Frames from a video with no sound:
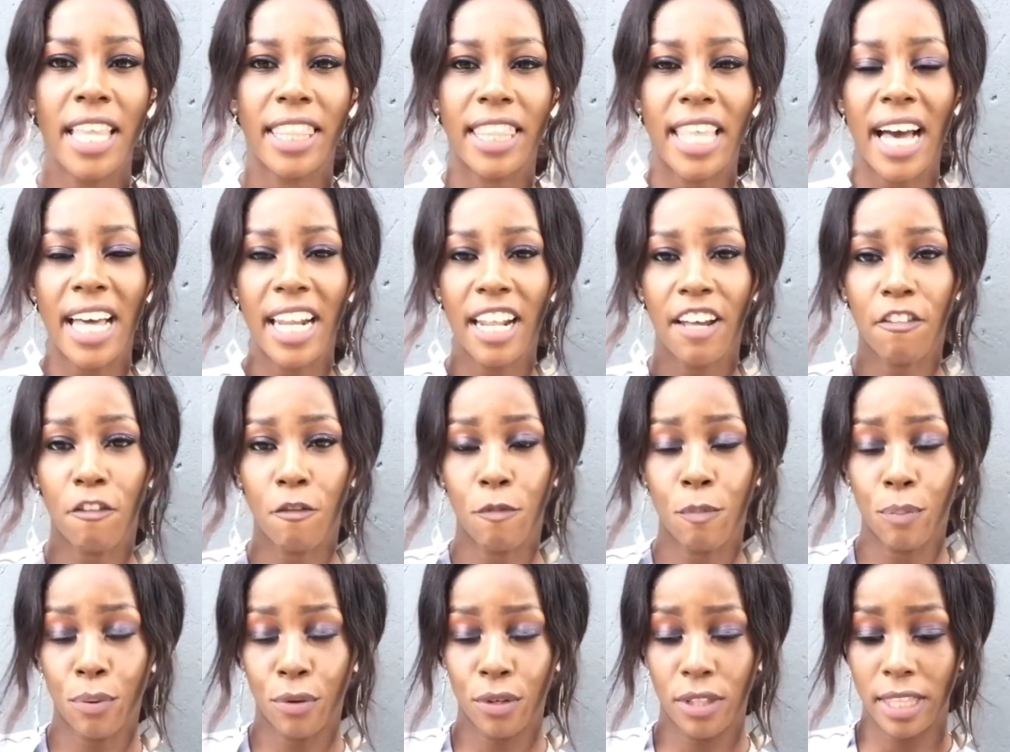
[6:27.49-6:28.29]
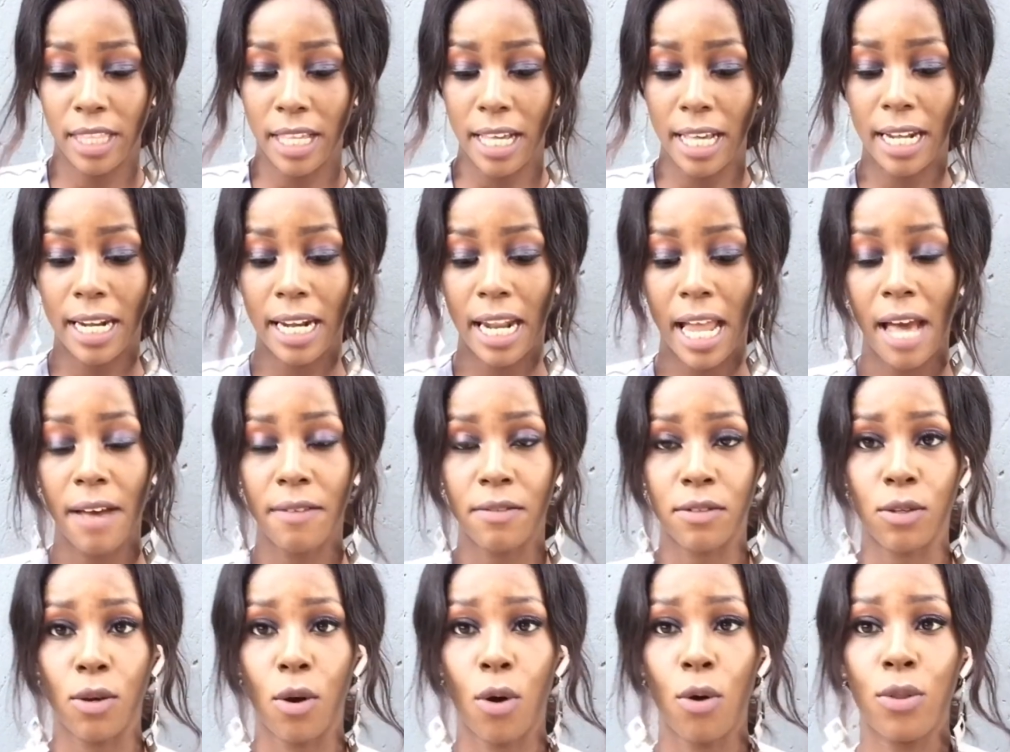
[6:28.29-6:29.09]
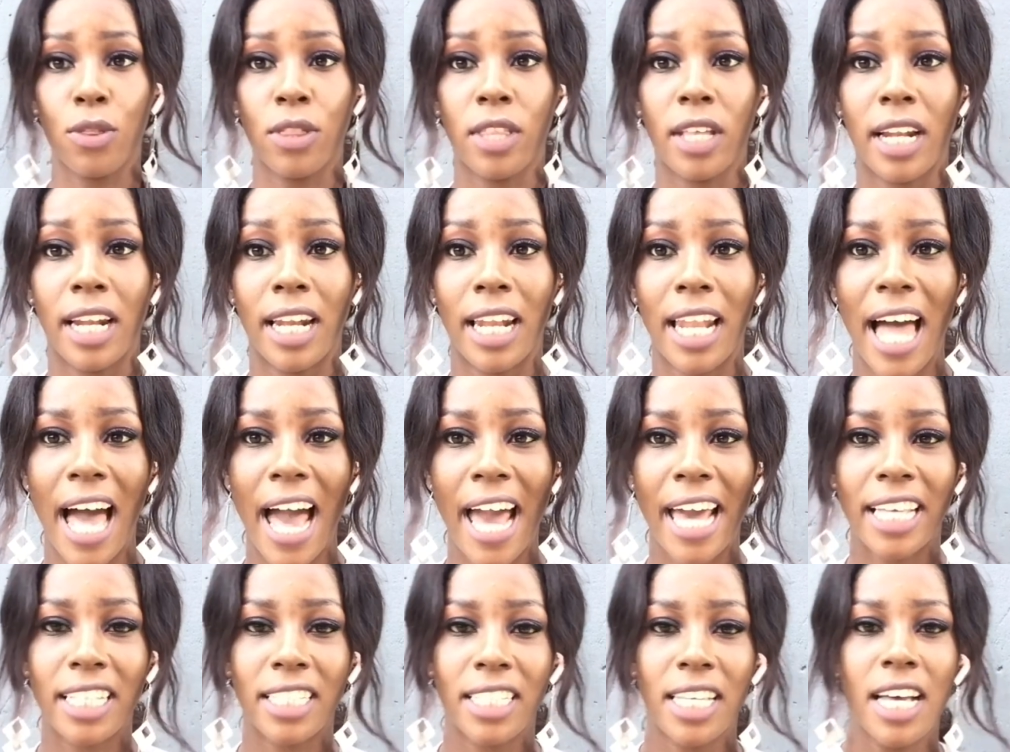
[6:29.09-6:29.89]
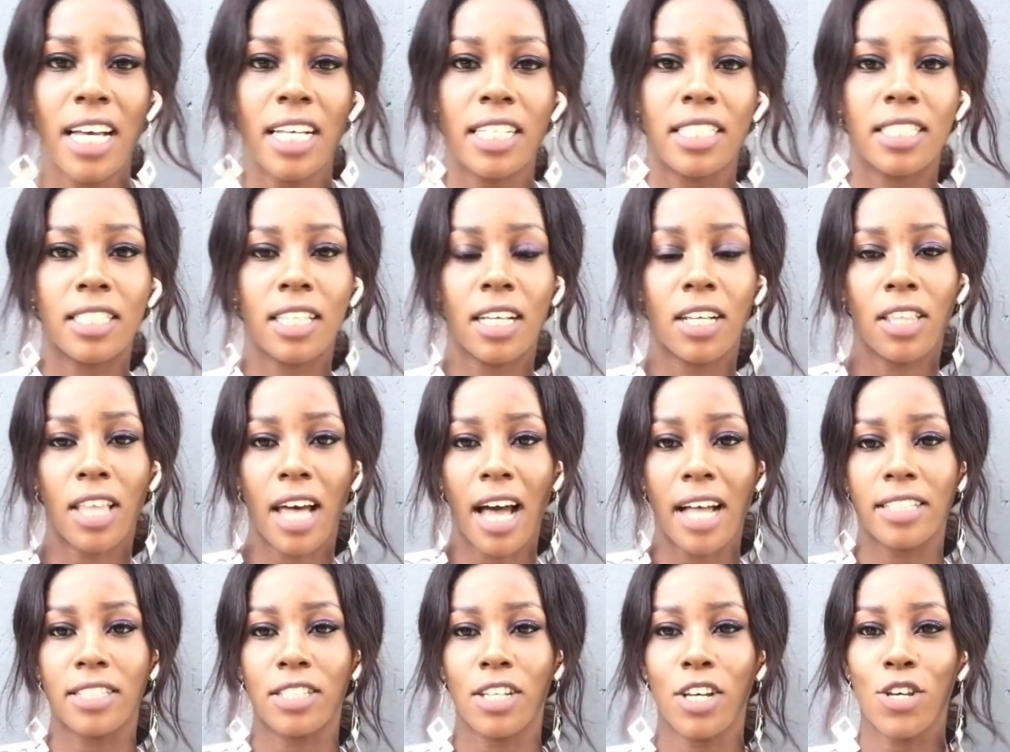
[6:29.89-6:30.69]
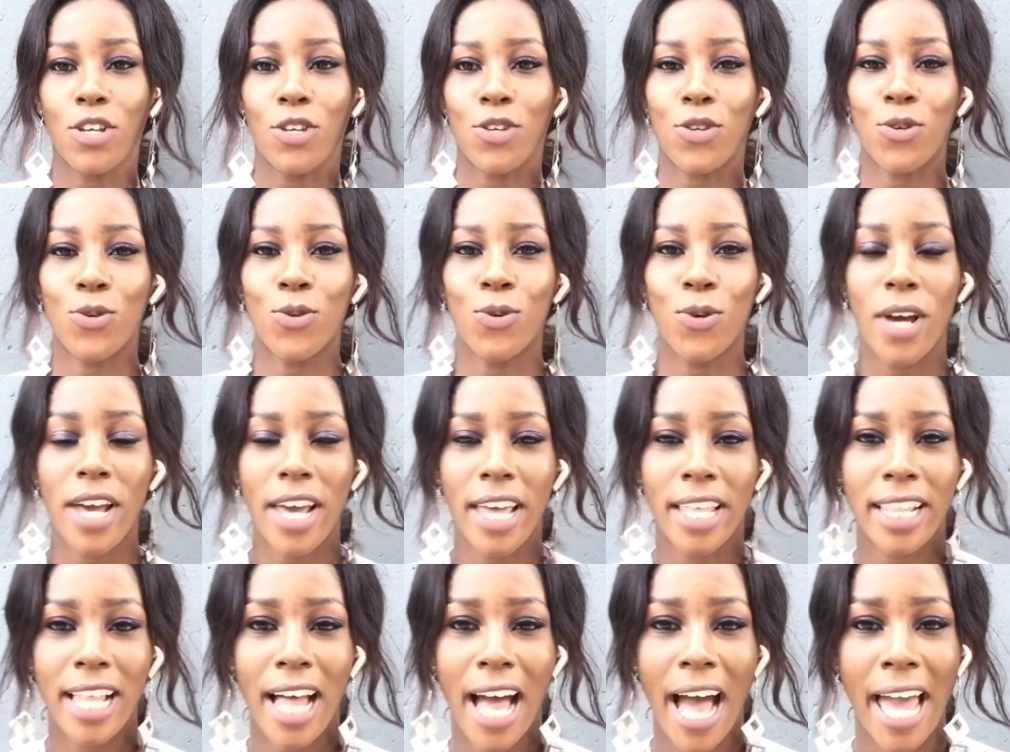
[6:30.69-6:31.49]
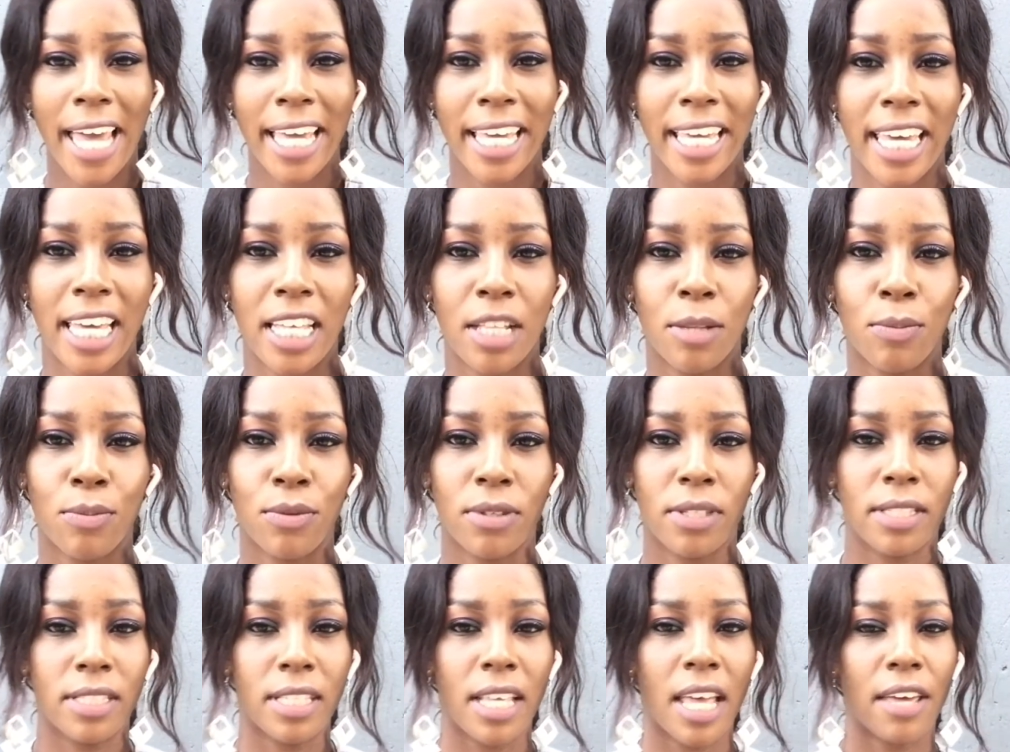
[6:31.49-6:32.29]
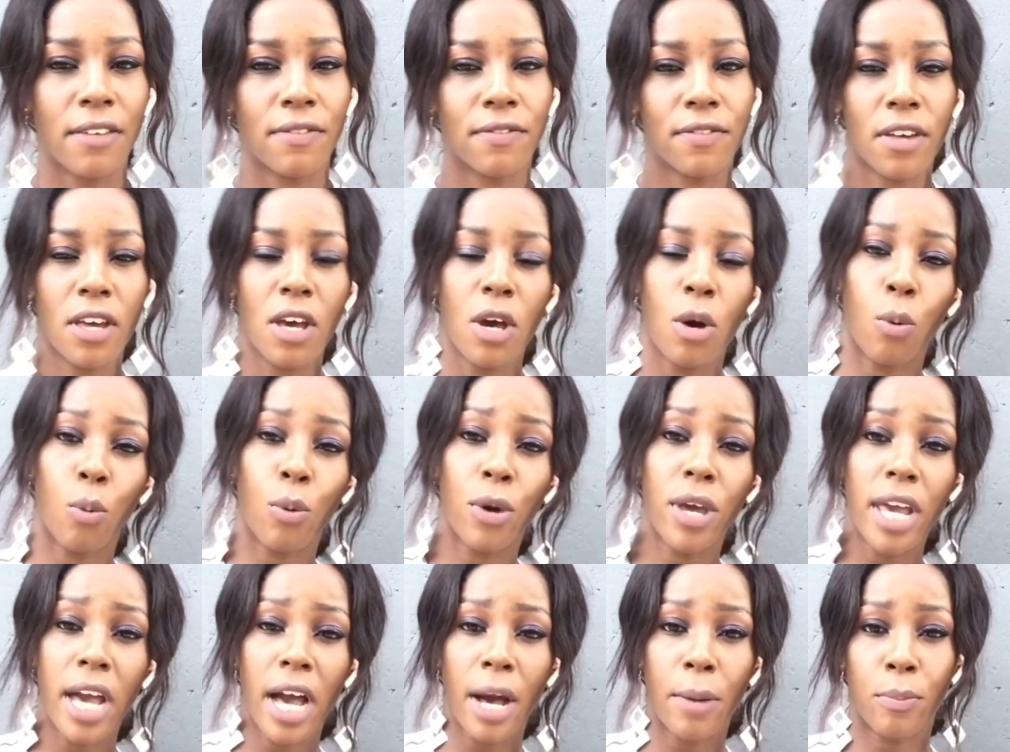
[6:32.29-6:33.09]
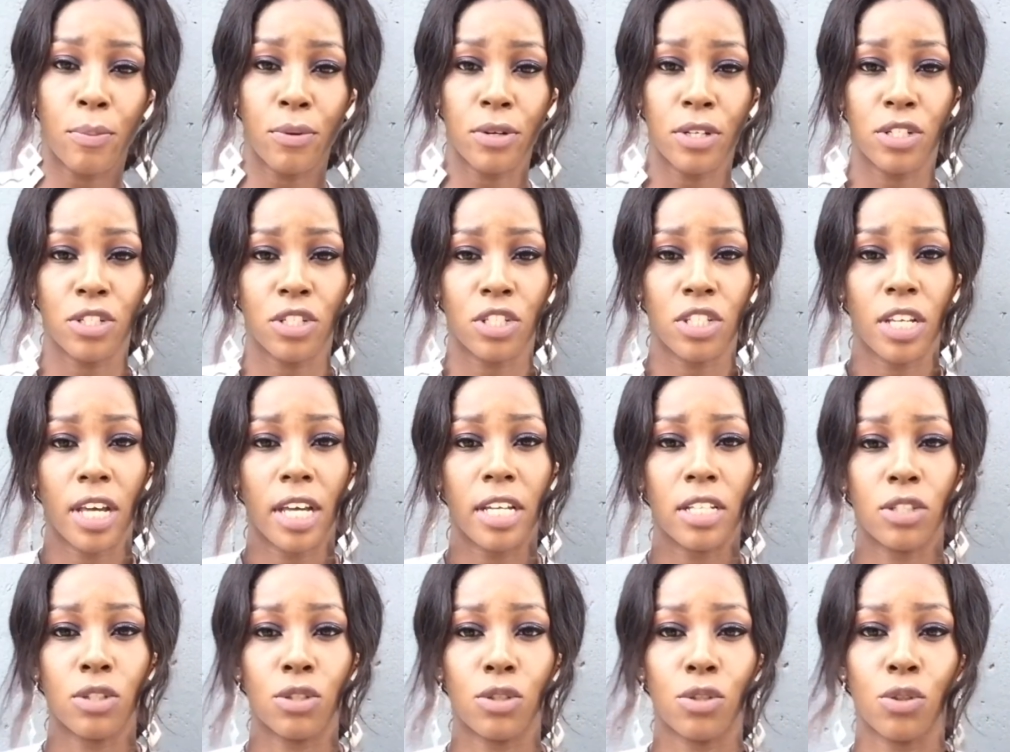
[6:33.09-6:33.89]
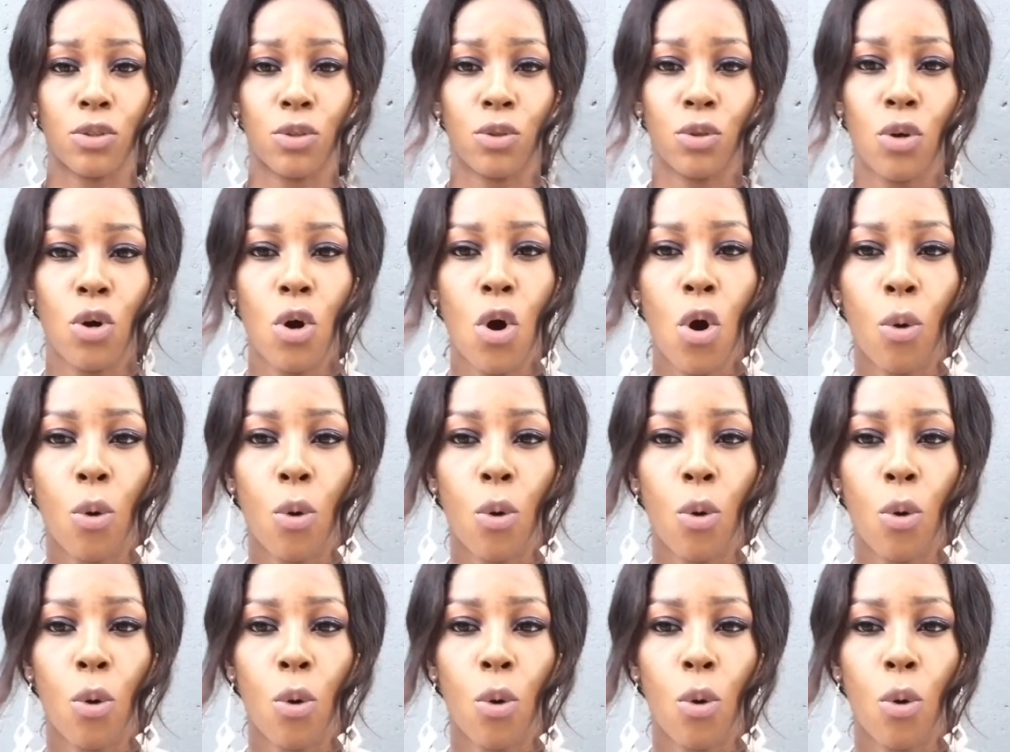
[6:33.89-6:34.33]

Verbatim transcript: that have put their lives on the line so that you and I can be safe. We appreciate you